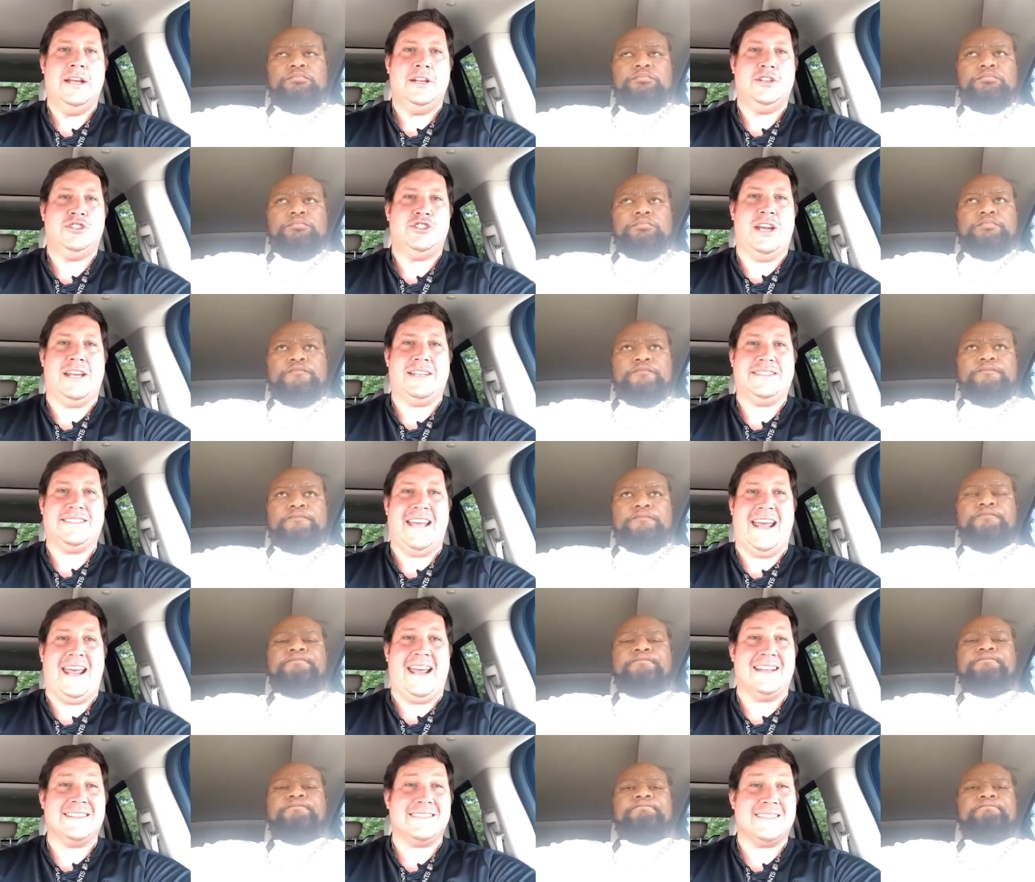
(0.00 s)
Speaker 1: Chase
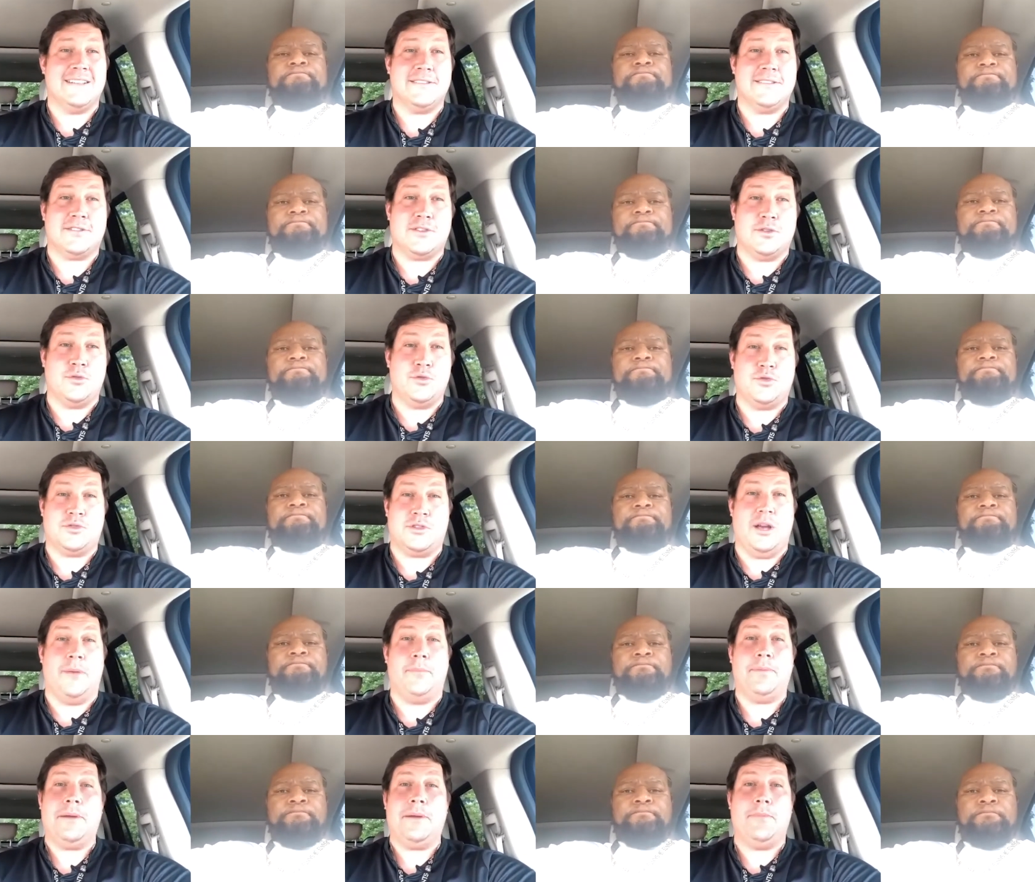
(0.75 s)
Hansen, who
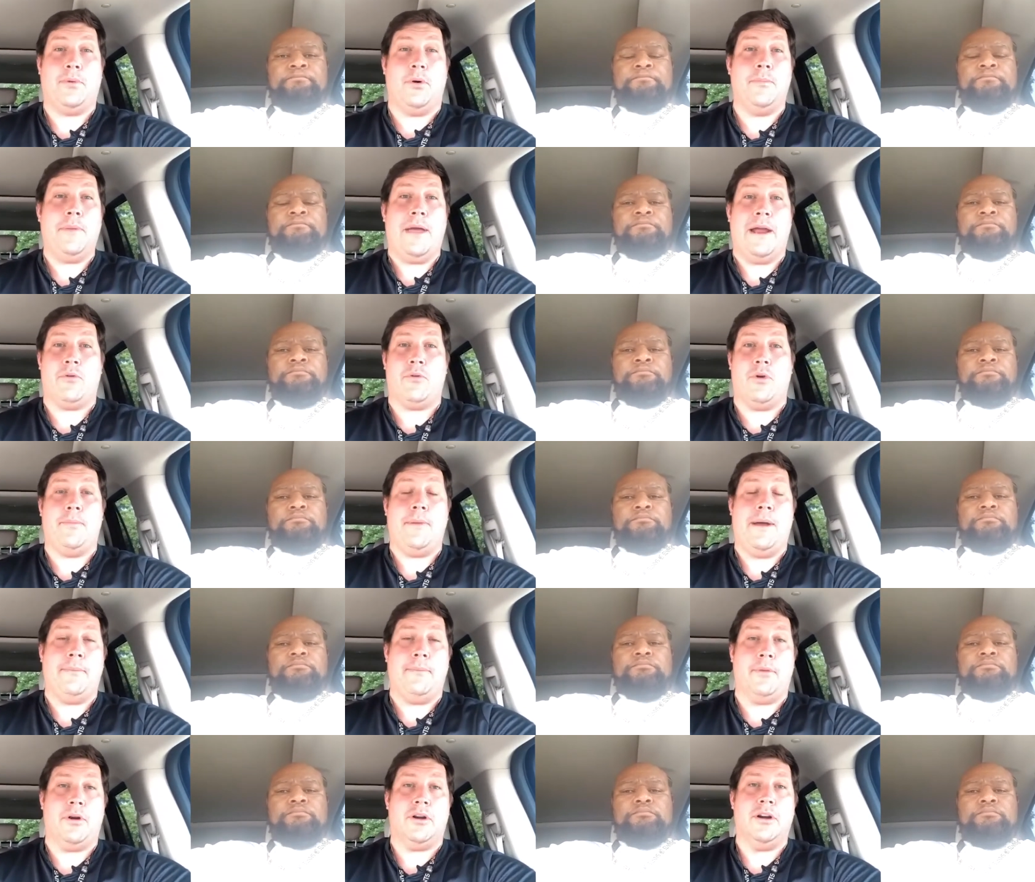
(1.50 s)
some people may
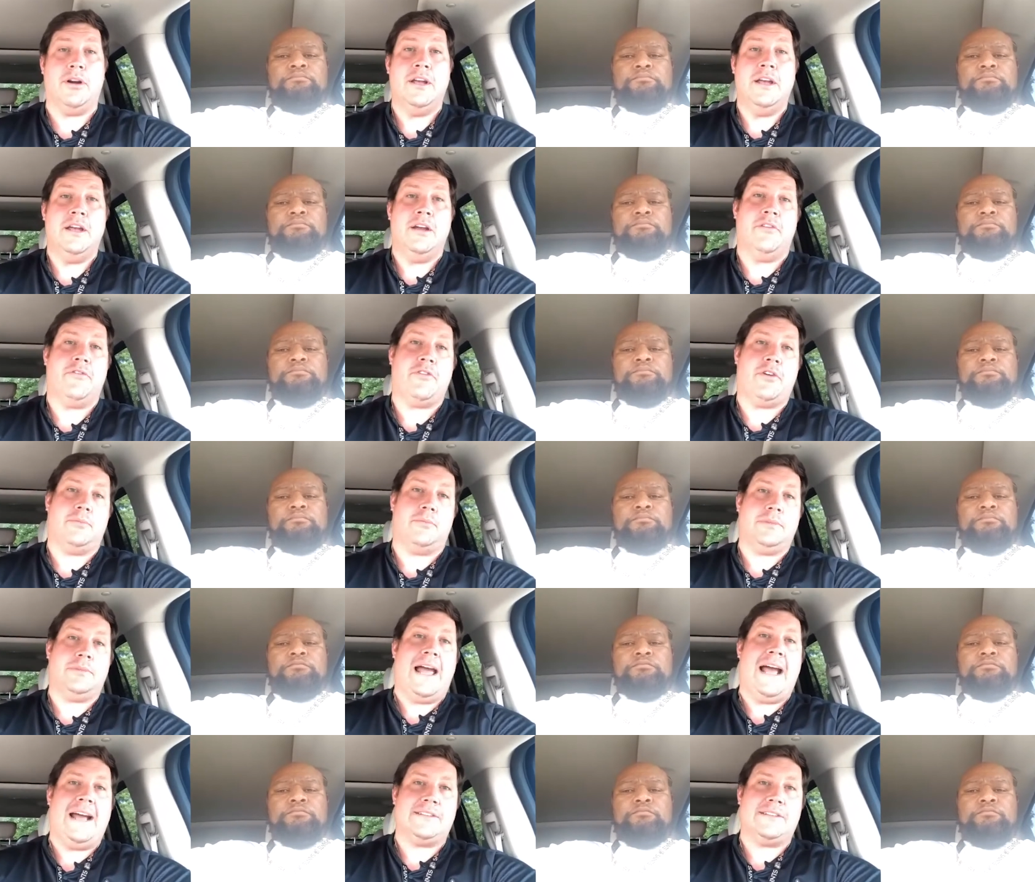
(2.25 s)
remember
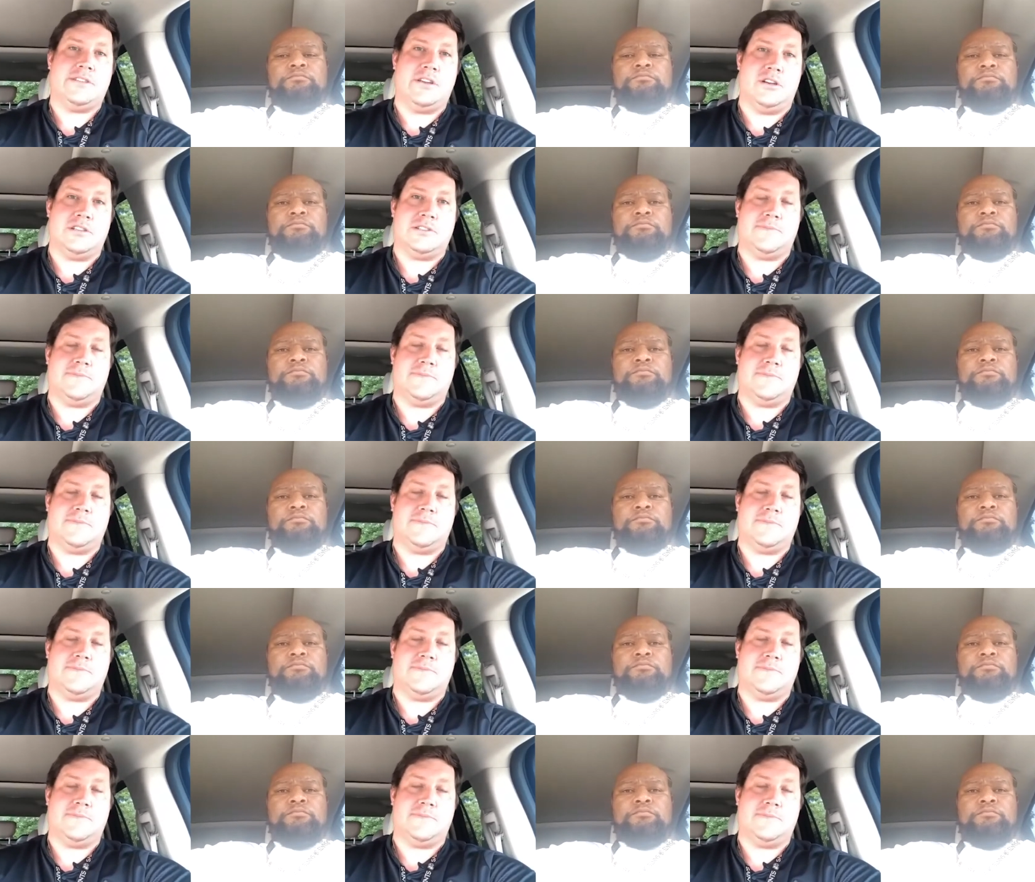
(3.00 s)
from last year,